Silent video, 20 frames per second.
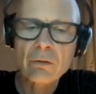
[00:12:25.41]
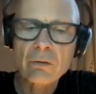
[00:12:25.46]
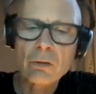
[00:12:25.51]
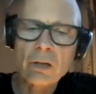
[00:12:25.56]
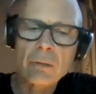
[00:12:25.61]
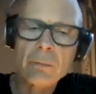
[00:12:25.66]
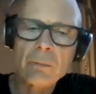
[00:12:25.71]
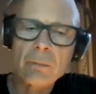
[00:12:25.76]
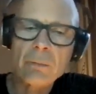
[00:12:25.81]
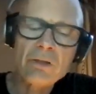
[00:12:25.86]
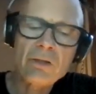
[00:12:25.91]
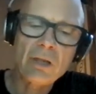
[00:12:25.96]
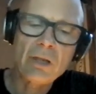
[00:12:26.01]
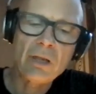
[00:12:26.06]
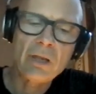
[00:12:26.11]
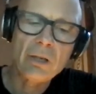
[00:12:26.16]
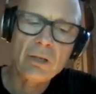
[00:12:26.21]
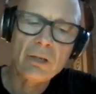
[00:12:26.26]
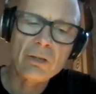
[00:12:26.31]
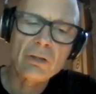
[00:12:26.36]
climate
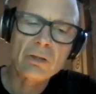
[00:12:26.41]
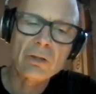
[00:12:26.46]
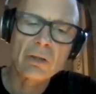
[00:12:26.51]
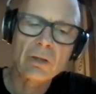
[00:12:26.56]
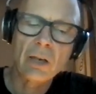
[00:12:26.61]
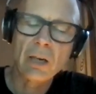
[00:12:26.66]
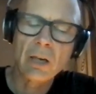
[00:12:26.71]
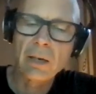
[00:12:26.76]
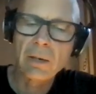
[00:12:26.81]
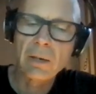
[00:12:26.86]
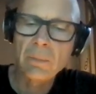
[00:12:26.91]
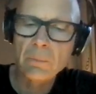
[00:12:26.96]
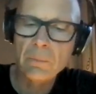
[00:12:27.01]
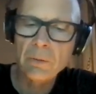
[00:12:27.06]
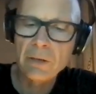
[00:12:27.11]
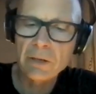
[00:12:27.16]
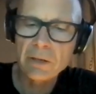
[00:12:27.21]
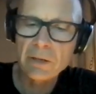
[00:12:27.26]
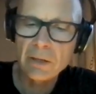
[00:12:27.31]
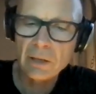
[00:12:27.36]
change
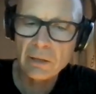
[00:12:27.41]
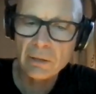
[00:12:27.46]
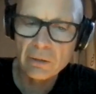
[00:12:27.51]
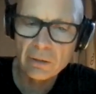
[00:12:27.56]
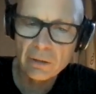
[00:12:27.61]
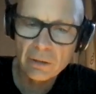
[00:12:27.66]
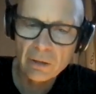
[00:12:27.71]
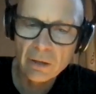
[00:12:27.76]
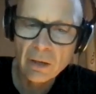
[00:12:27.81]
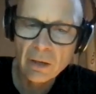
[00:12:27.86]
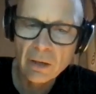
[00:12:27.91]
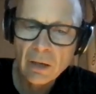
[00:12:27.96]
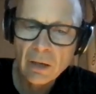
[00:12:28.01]
mitigator